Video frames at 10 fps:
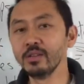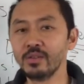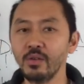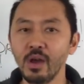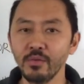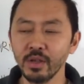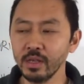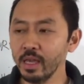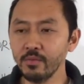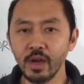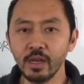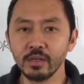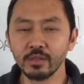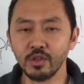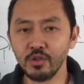to not regain
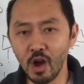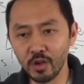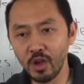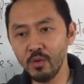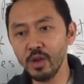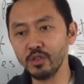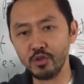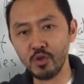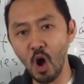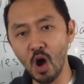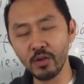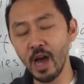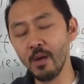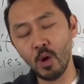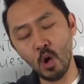weight, to not gain weight, to not,
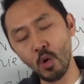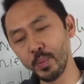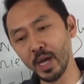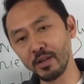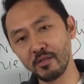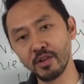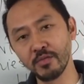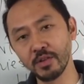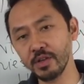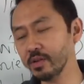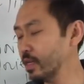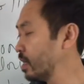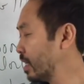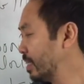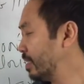I'm hoping I don't overdo it.
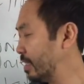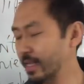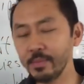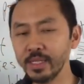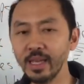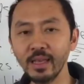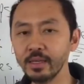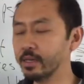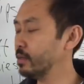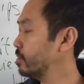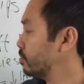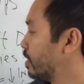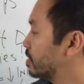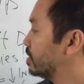I'm telling you, write this